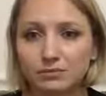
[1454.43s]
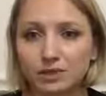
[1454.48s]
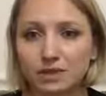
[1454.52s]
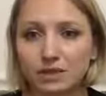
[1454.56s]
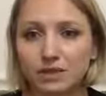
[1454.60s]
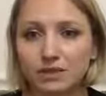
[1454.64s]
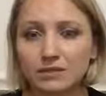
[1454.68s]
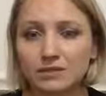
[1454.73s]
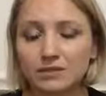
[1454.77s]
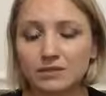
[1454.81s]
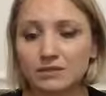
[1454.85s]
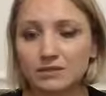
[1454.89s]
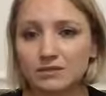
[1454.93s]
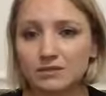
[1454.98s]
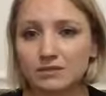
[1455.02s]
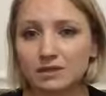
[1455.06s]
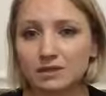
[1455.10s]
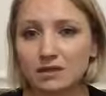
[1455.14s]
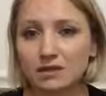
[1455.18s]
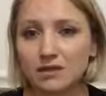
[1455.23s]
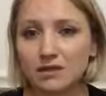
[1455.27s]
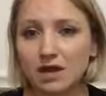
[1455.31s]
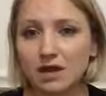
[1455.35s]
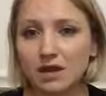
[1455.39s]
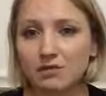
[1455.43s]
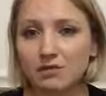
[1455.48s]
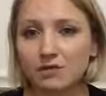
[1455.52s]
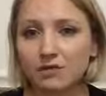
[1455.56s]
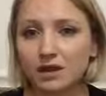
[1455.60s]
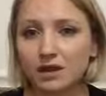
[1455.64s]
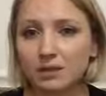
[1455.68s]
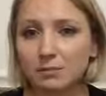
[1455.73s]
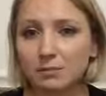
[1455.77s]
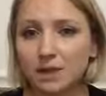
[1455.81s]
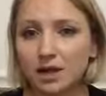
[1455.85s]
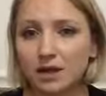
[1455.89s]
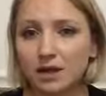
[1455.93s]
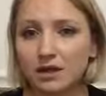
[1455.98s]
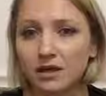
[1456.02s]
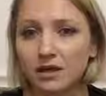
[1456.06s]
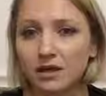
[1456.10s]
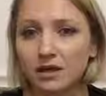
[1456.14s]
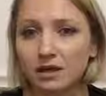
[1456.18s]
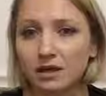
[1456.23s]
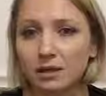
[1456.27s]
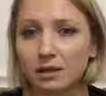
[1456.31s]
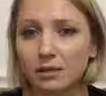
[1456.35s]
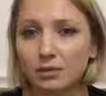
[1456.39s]
He's kind of like my
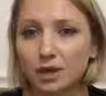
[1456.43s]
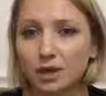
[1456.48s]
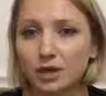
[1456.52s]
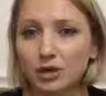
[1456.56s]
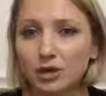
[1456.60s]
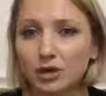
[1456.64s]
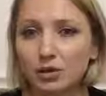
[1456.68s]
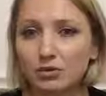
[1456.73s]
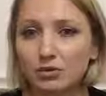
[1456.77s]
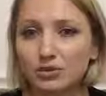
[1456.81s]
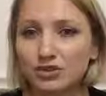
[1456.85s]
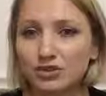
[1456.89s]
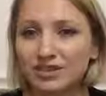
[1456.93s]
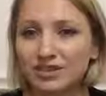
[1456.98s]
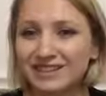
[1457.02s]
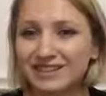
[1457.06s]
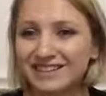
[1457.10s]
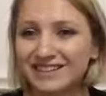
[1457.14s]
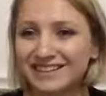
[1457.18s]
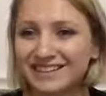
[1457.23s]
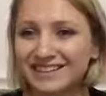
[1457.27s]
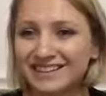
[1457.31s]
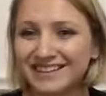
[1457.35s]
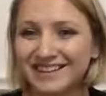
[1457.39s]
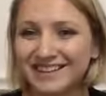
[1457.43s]
coach.